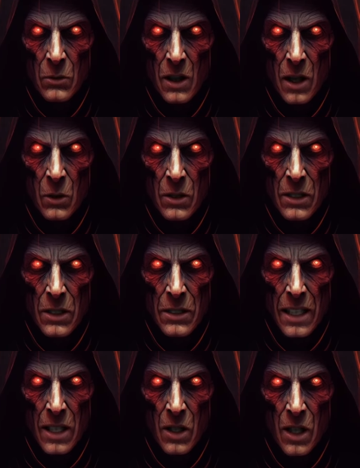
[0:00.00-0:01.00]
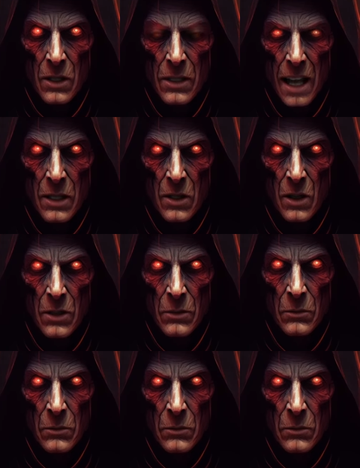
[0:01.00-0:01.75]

follow the Sith teachings either.